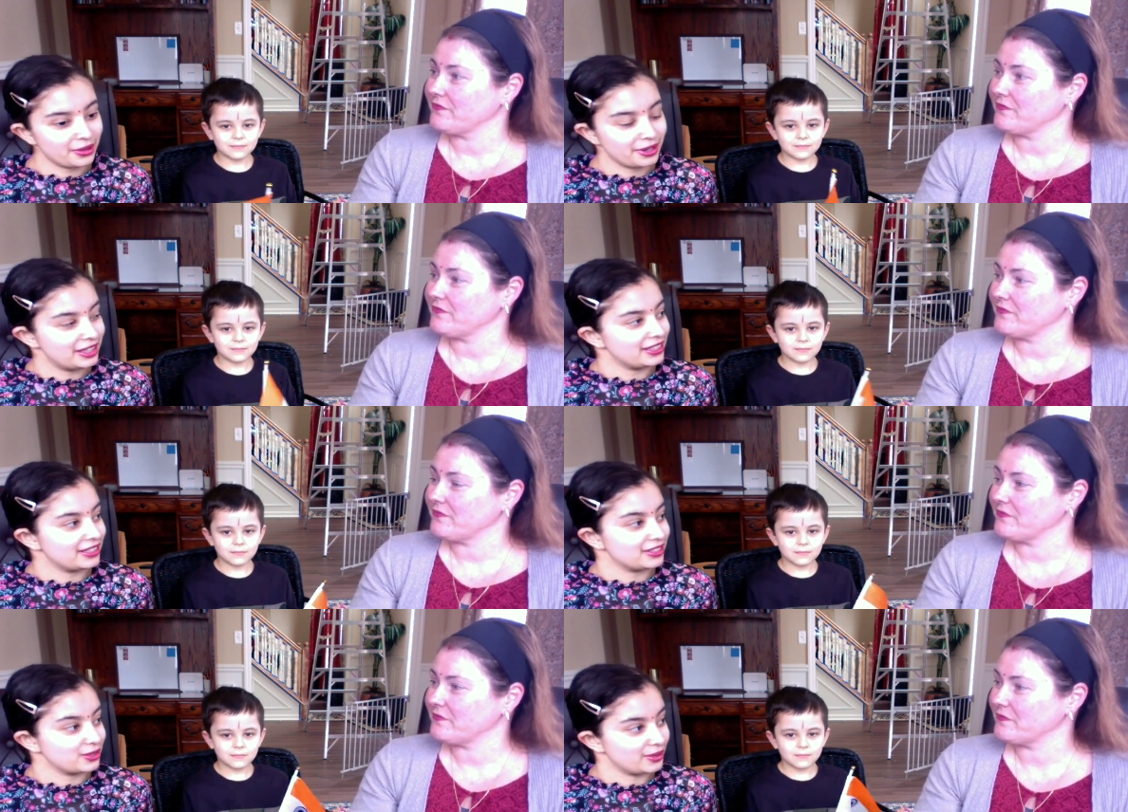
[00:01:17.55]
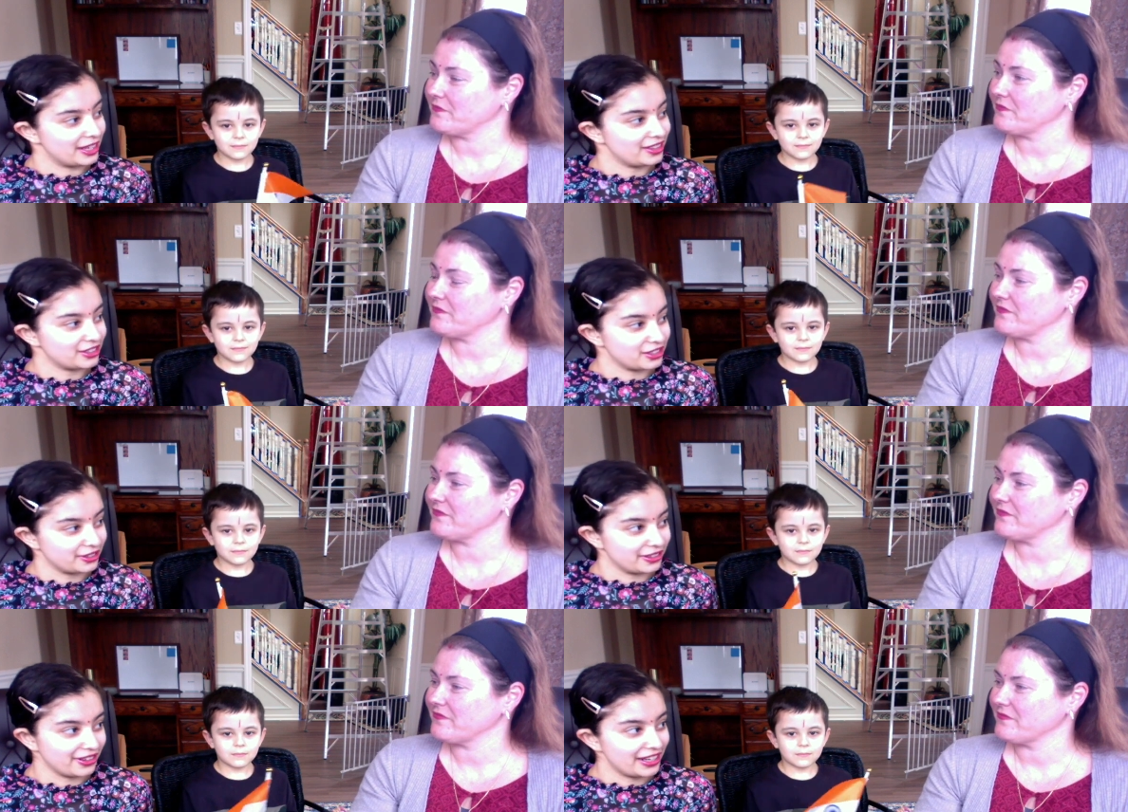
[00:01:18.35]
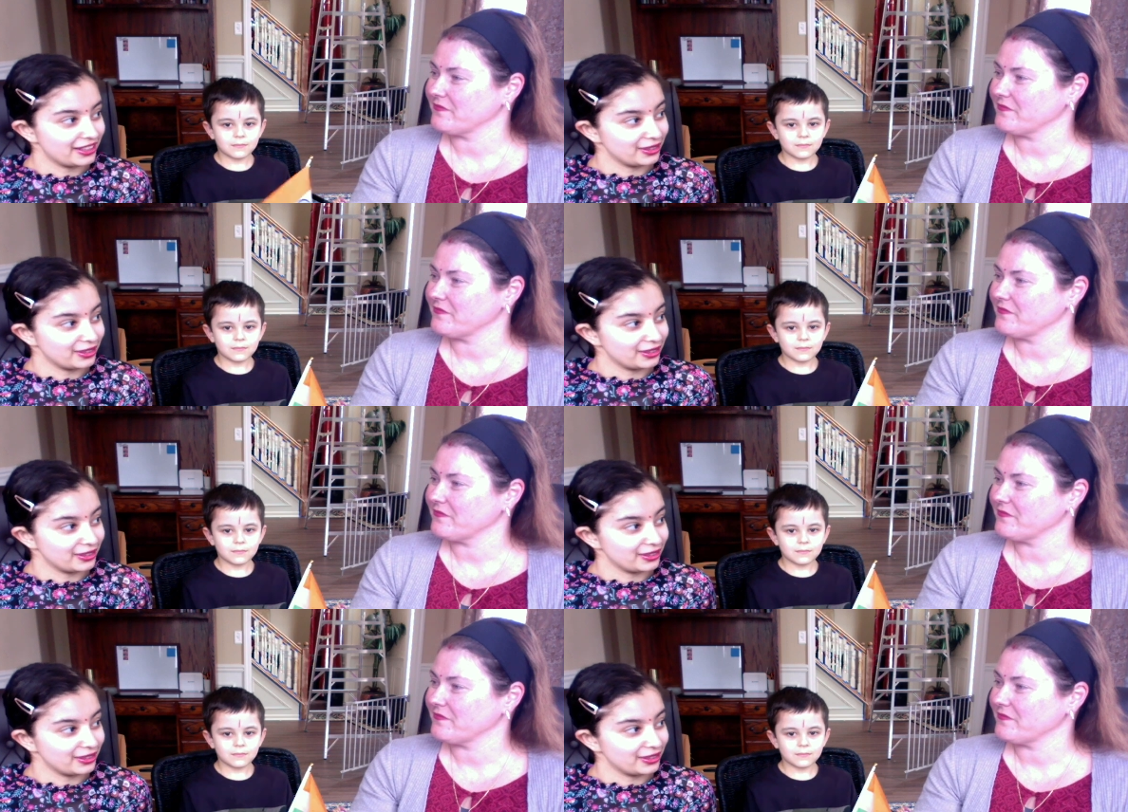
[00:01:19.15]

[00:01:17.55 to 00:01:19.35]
Speaker 1: though India is great, they're showing great